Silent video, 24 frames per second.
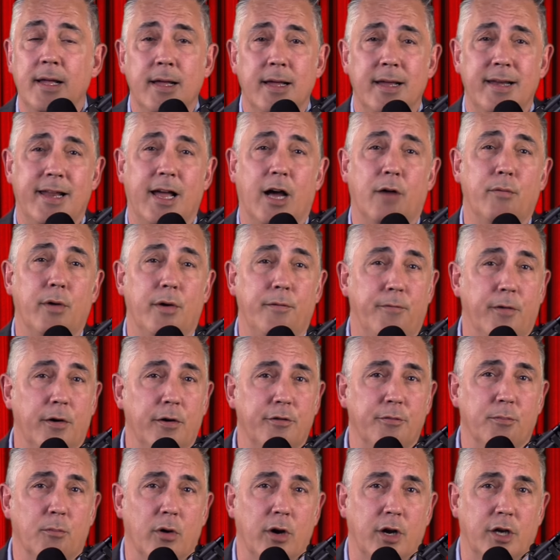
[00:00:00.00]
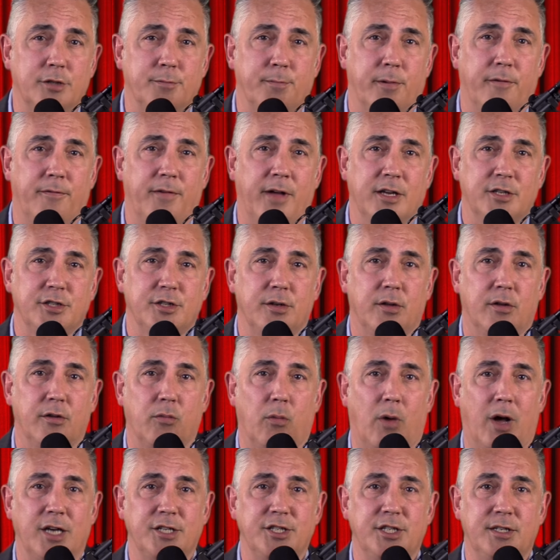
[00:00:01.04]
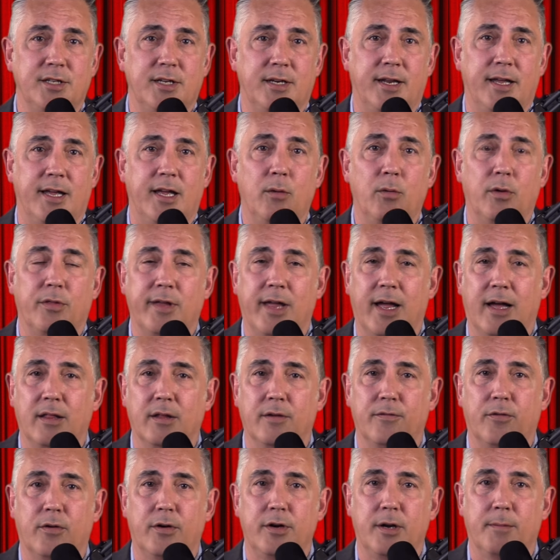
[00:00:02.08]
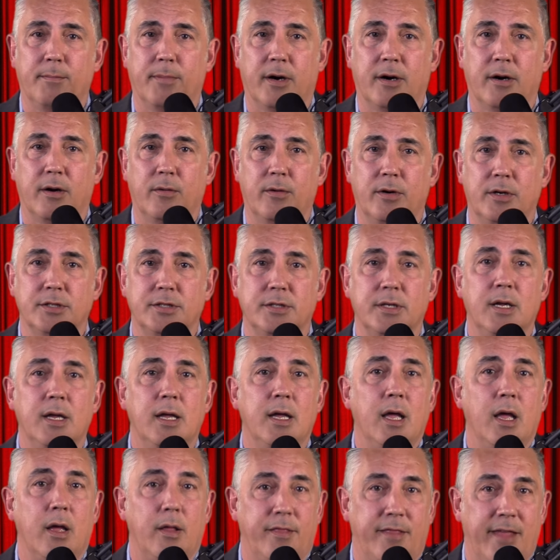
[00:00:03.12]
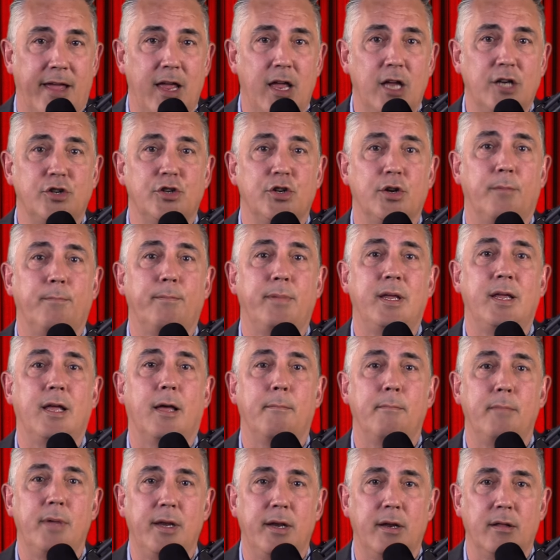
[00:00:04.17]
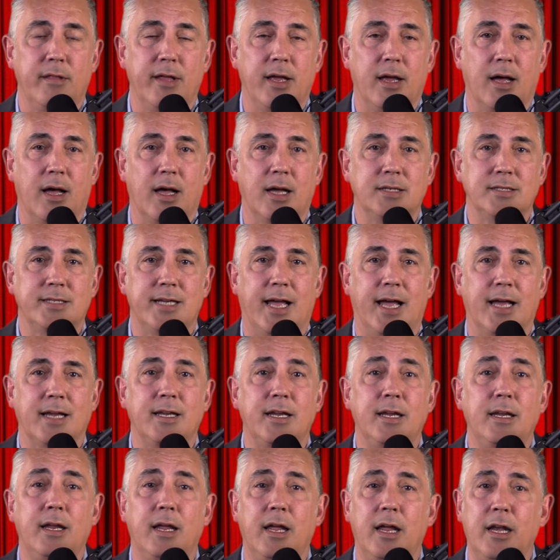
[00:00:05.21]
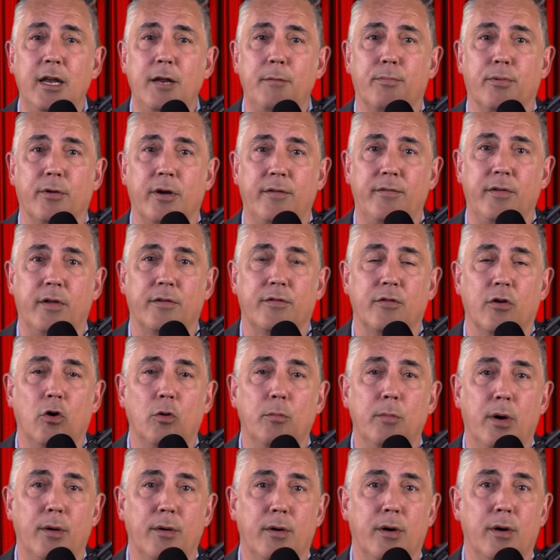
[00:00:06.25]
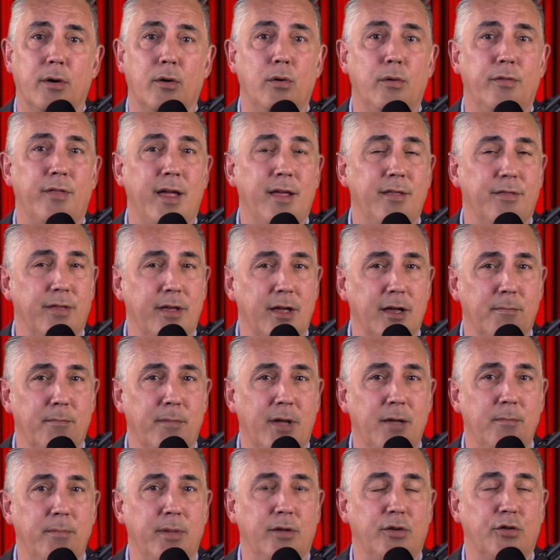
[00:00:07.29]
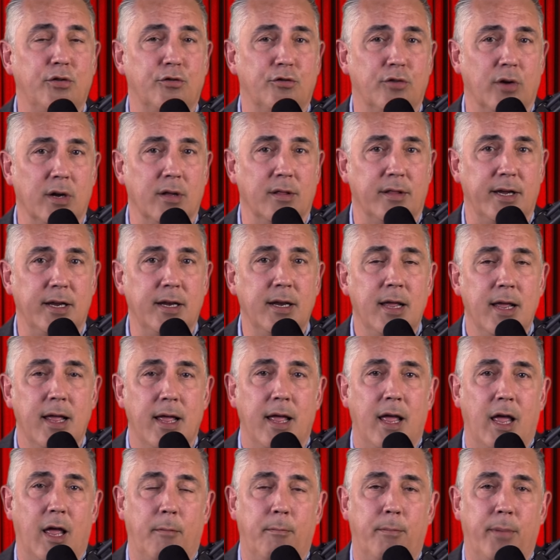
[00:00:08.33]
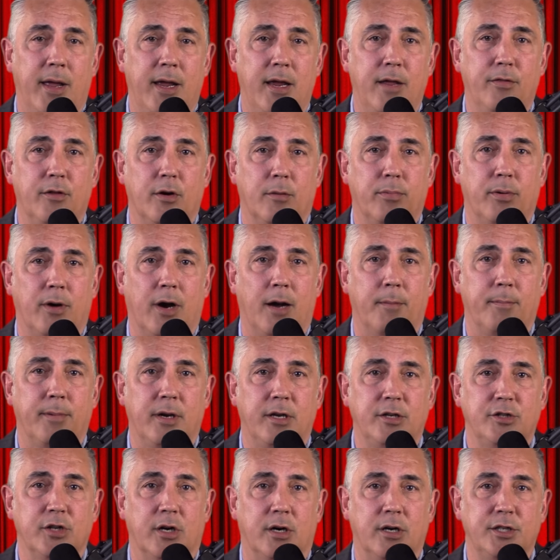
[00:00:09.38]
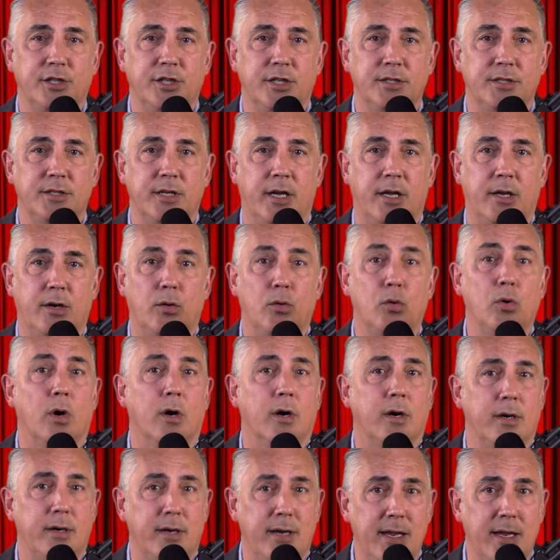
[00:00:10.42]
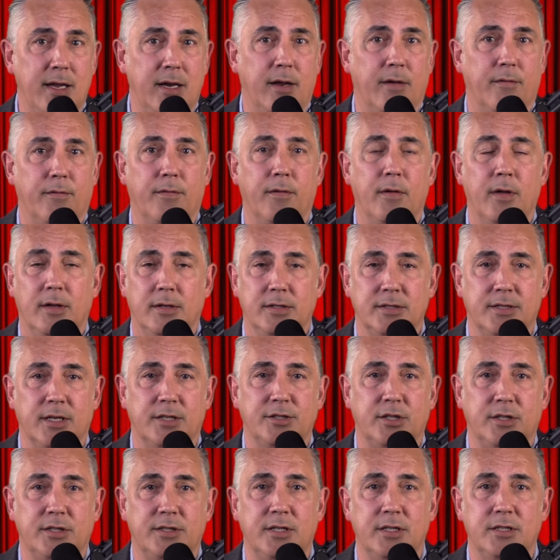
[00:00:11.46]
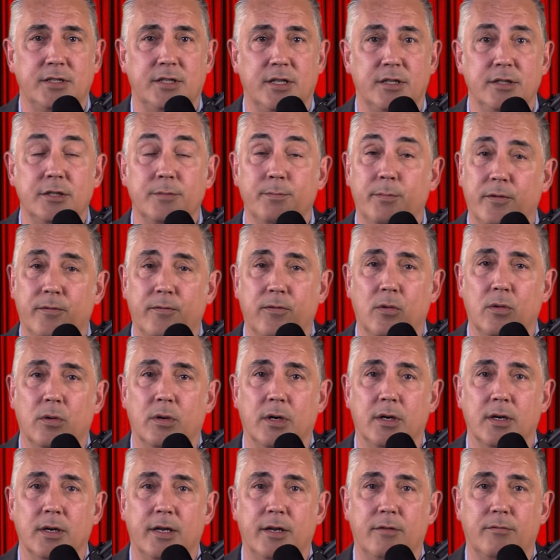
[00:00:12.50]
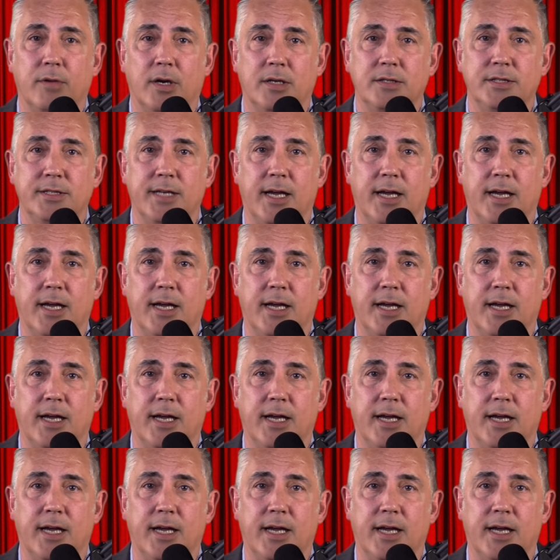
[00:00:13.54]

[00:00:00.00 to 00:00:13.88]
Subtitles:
Now, reverse mortgage professionals watching today with California borrowers, they should be immediately contacting any previous homeowner who they think may be struggling and paying their property charges and who are in need of such assistance before it runs